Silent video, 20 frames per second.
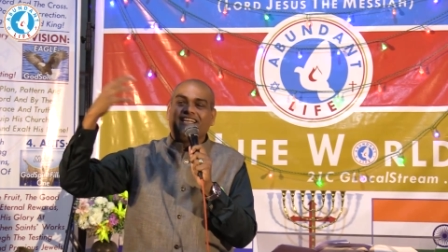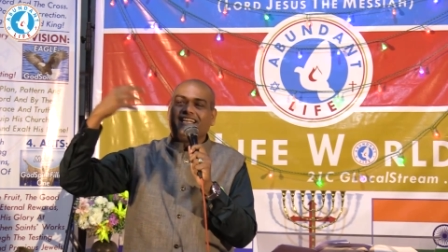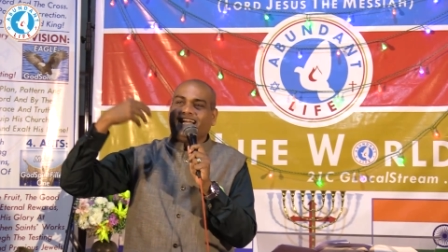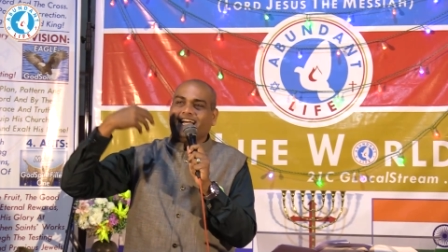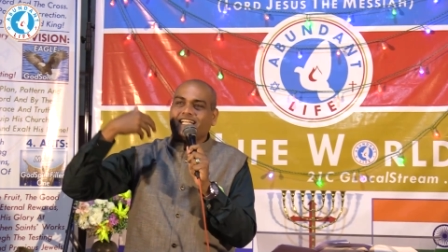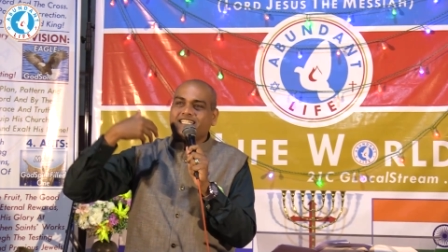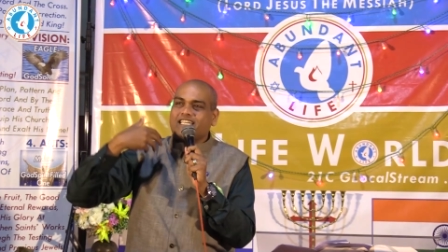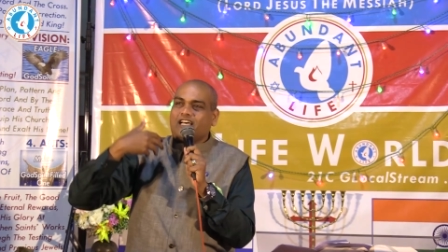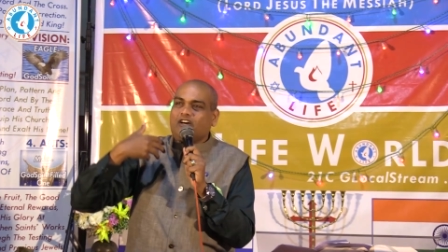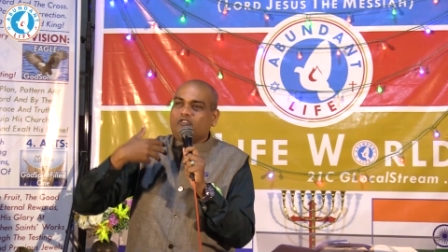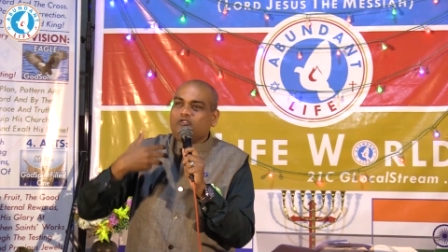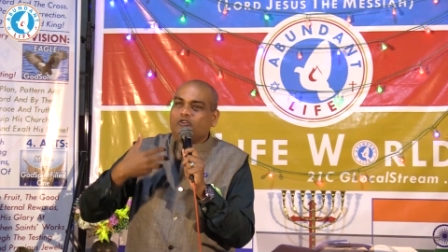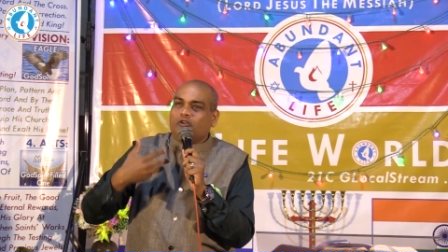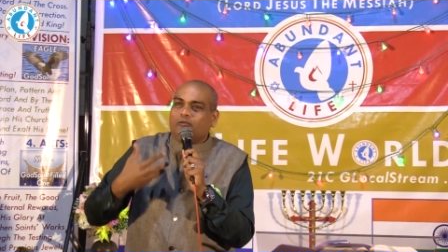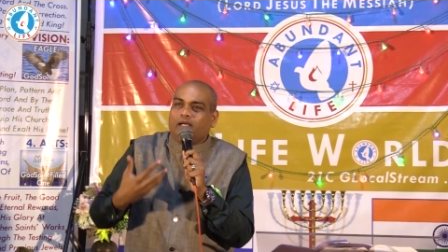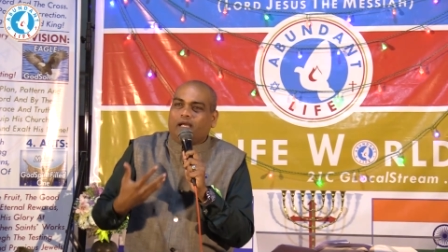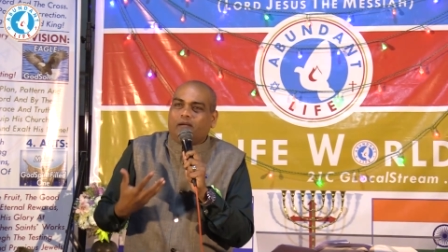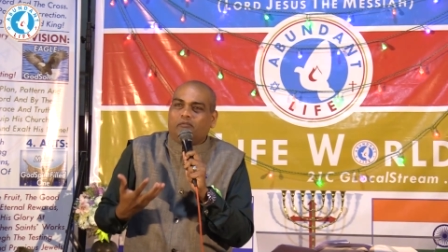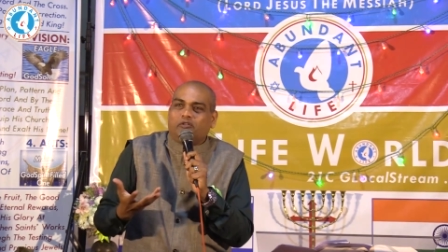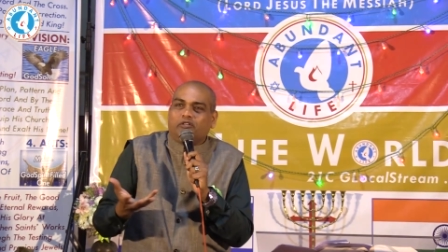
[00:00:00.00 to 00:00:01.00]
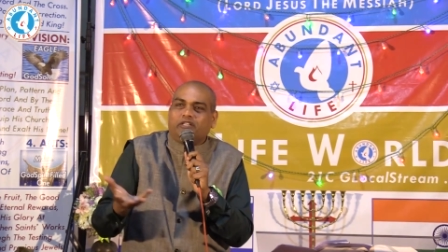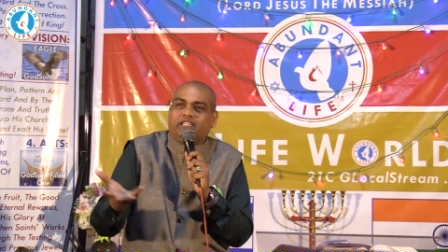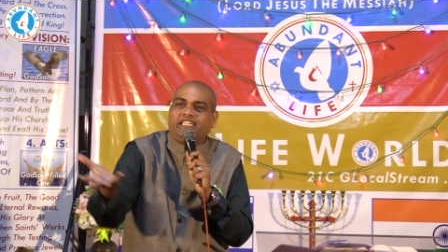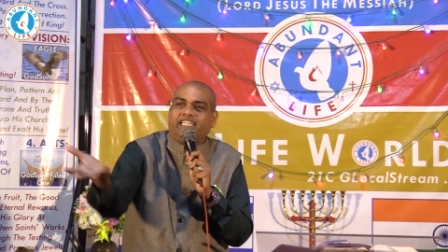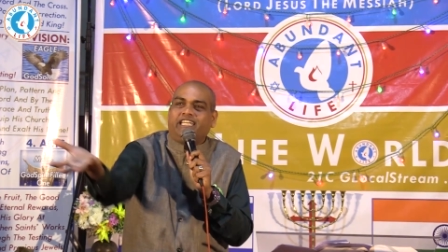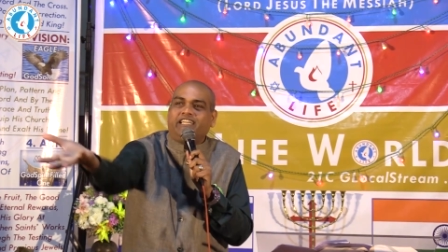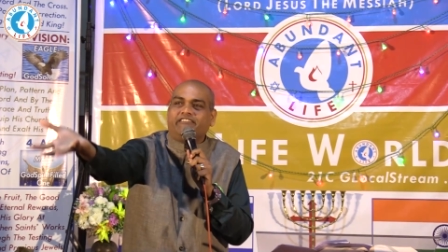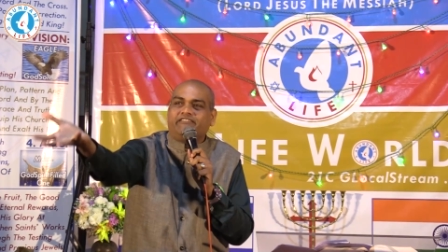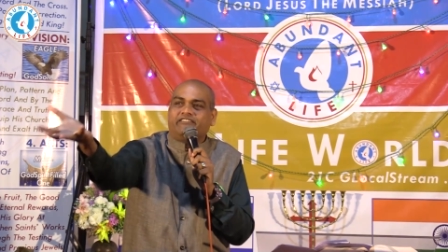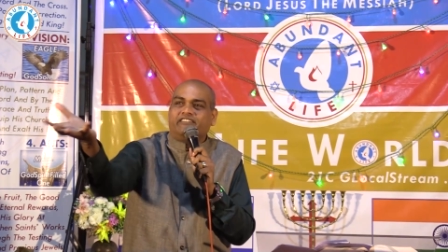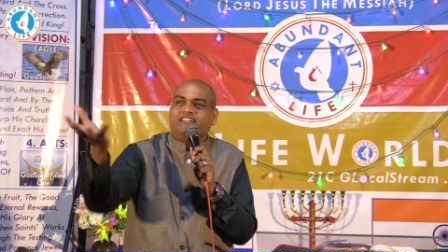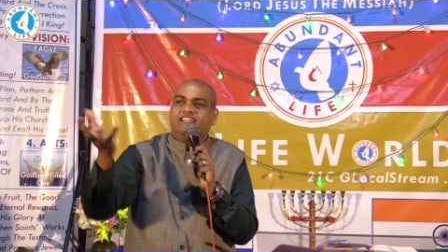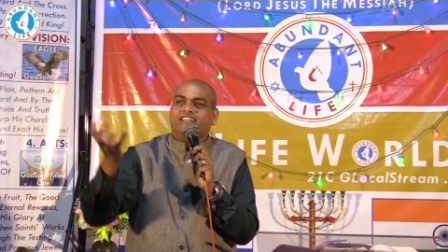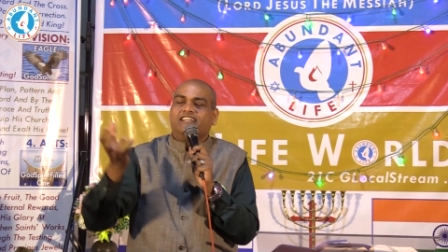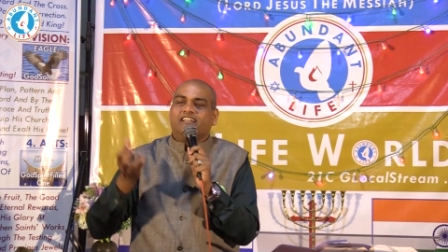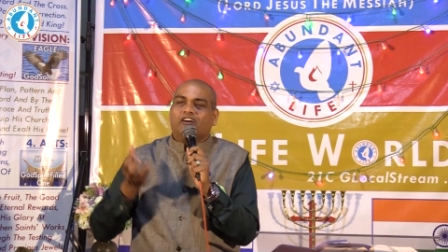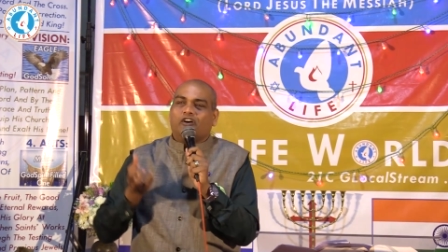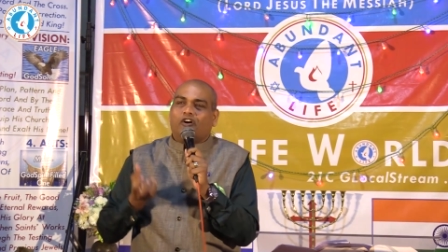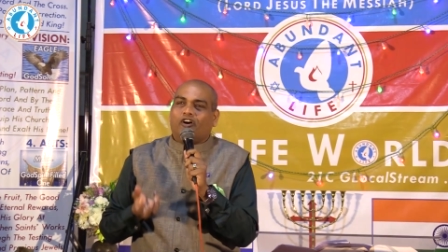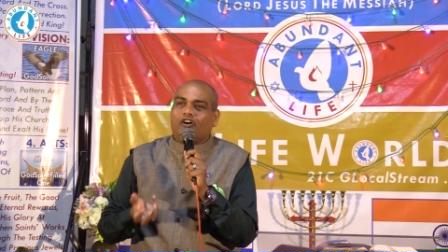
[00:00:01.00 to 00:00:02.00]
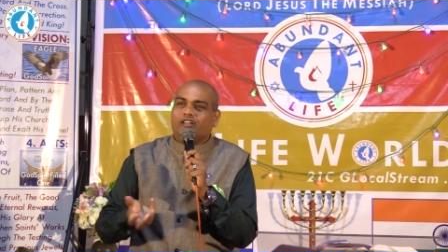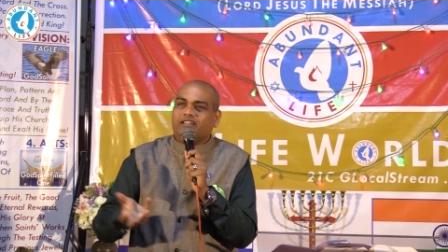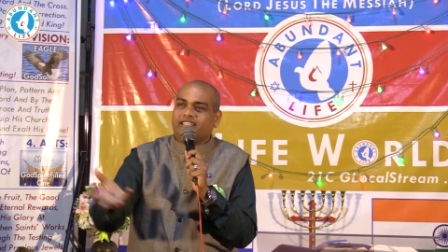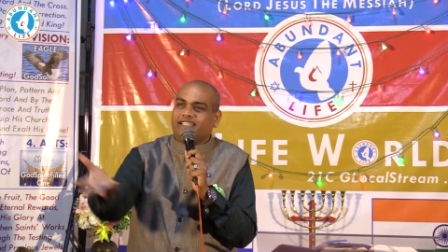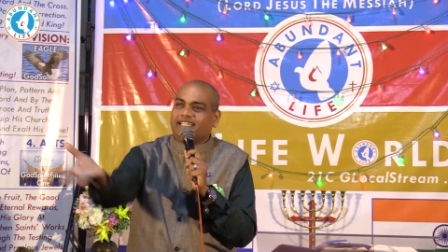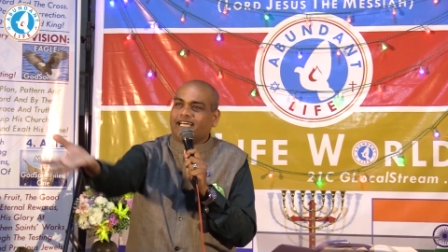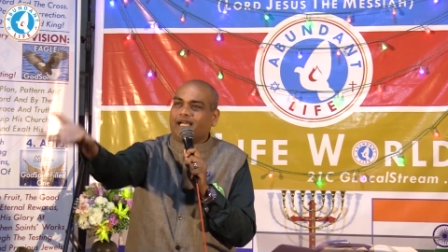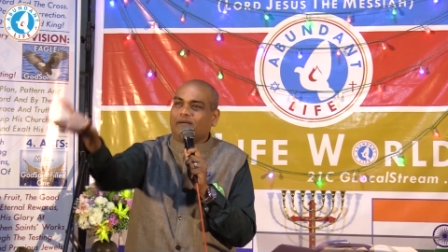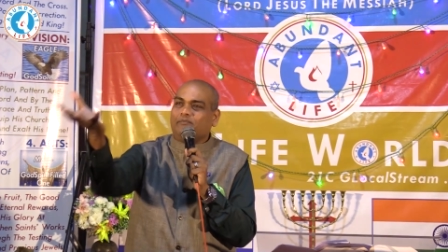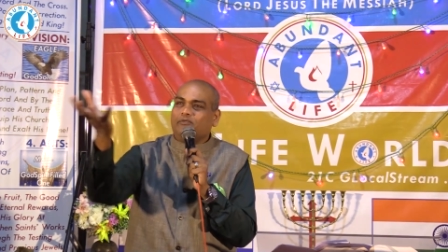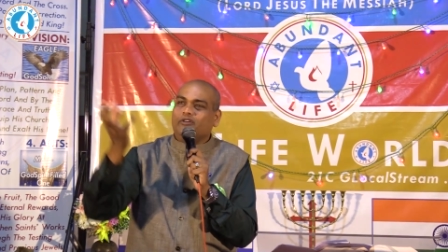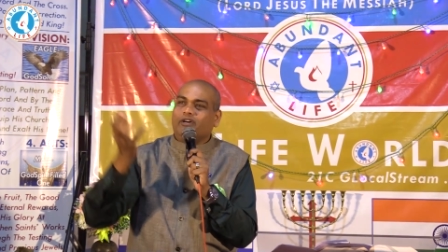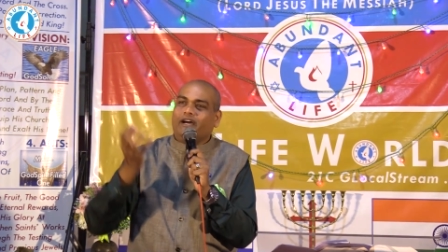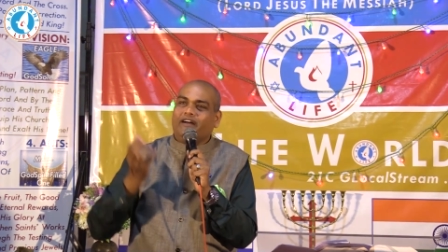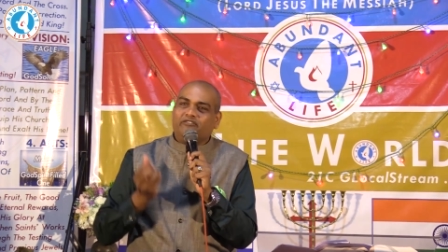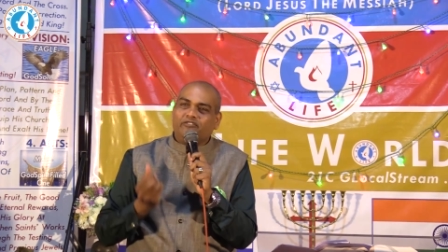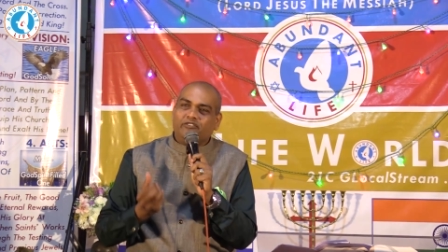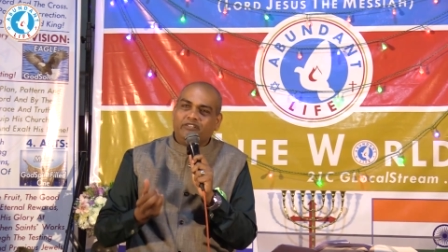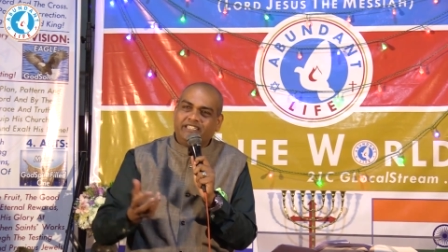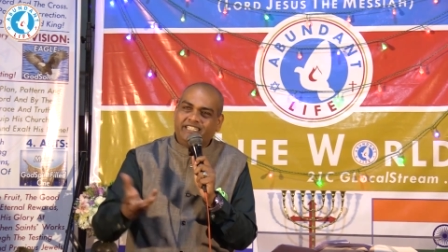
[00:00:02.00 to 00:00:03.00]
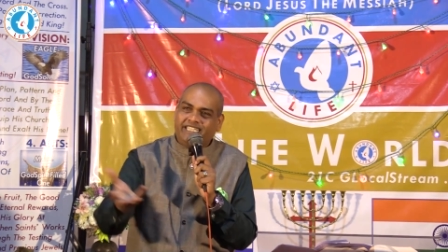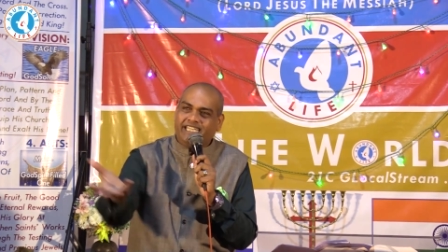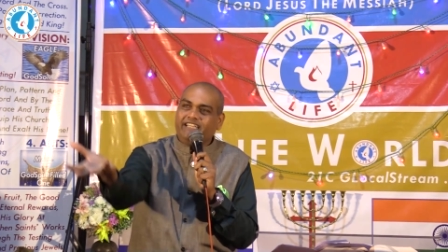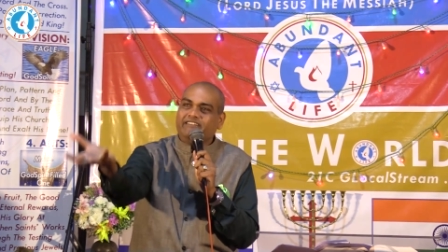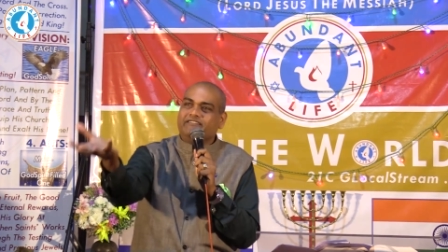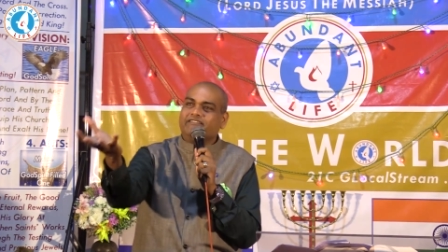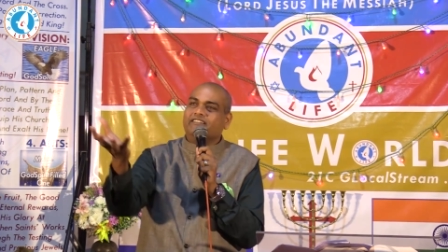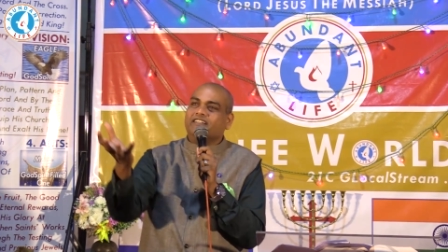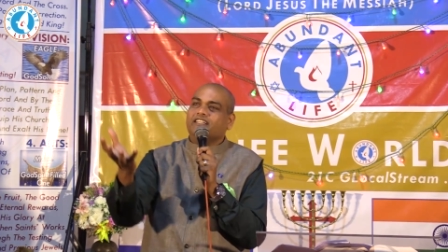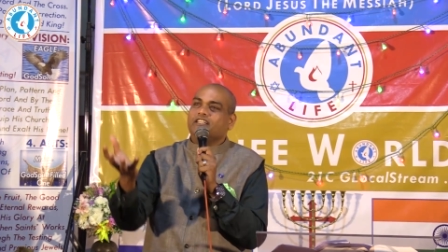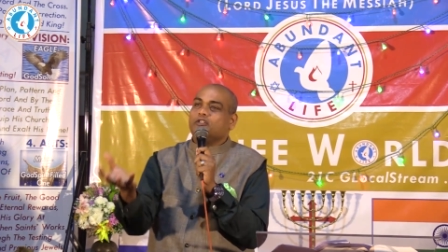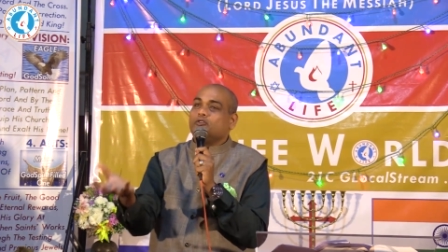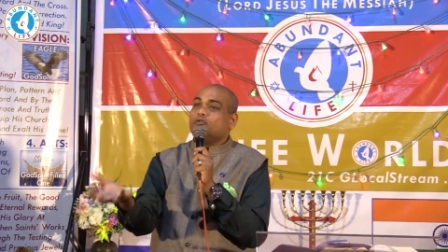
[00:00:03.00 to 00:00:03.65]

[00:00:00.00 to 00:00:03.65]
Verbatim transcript: That's how you will be able to give all the time you have to give.